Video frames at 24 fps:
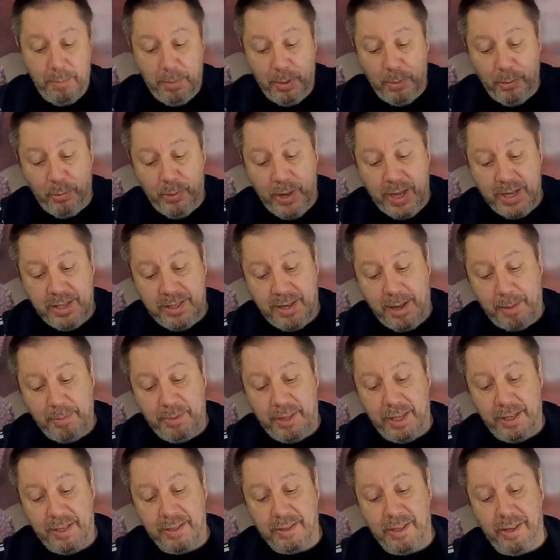But where
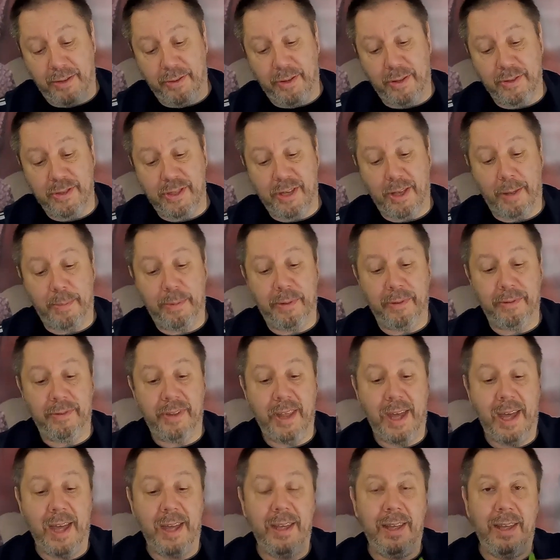something has gone on top of
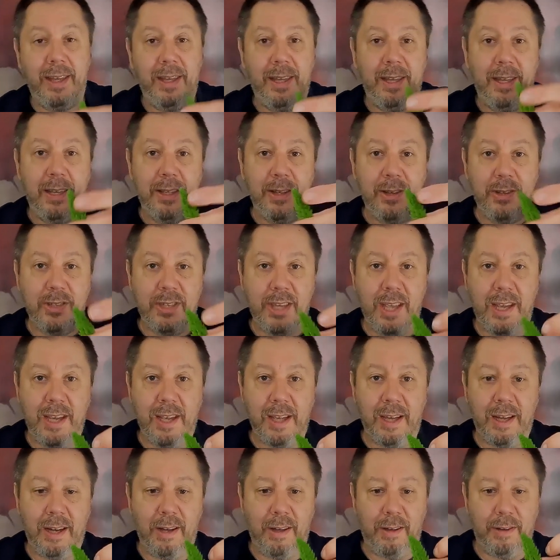that, you see
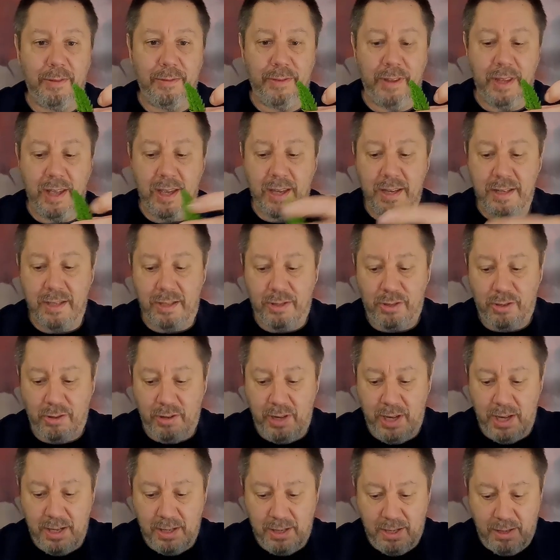a lot of these
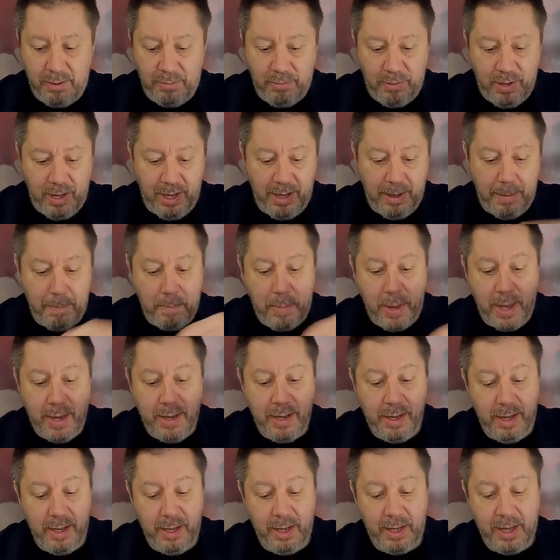trees are really
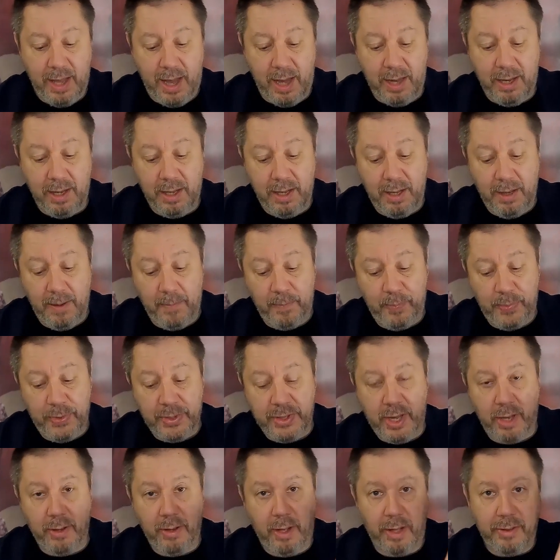bending again.
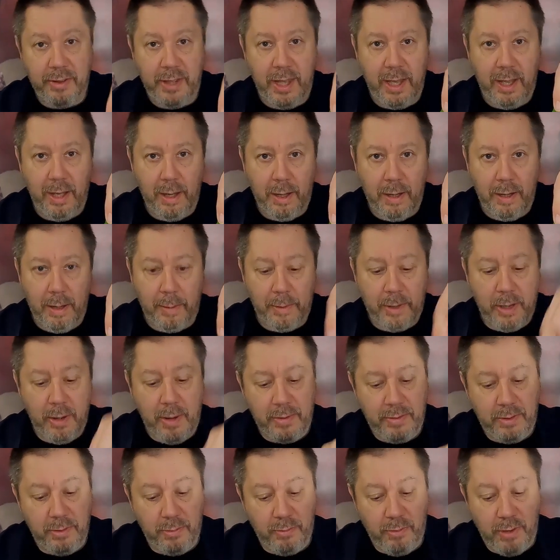So I think I'm going to
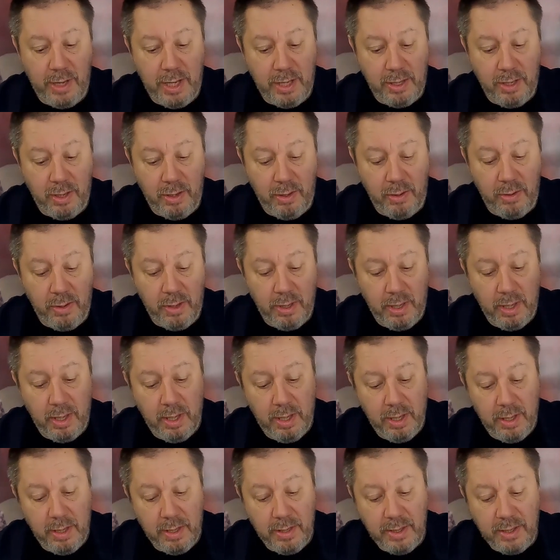have to redo
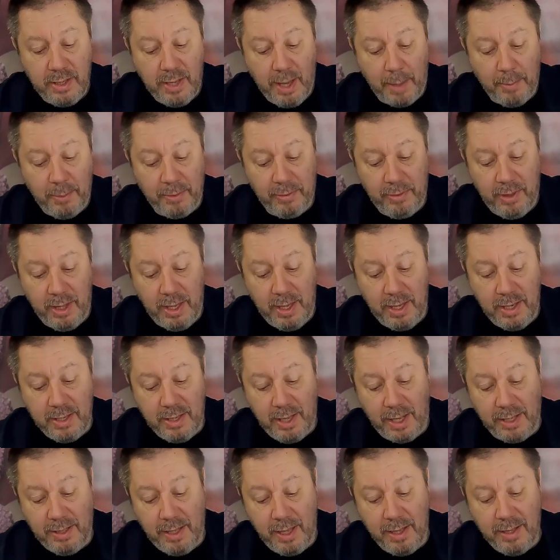some of these.
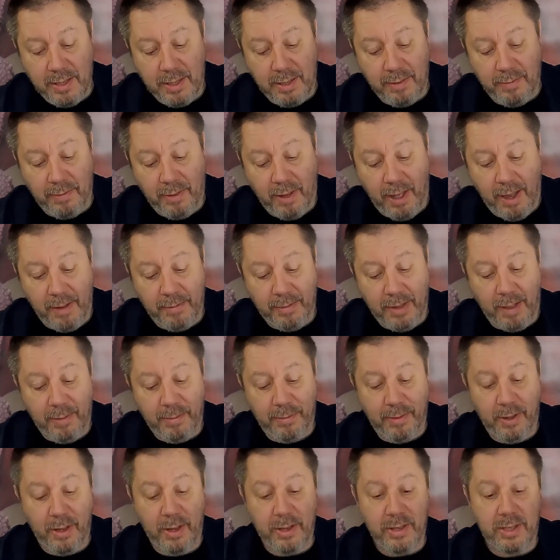They didn't survive that
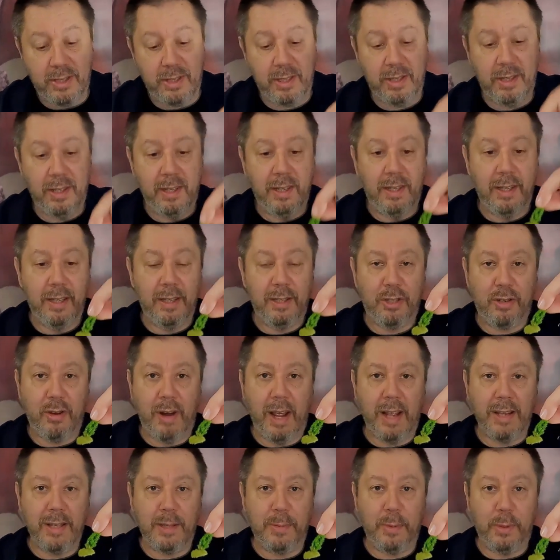first
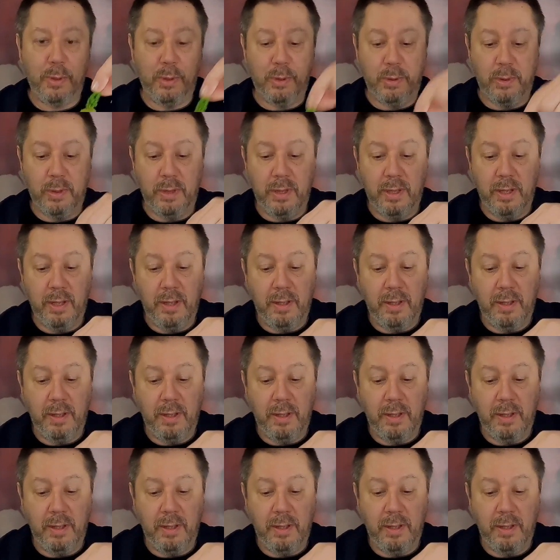transport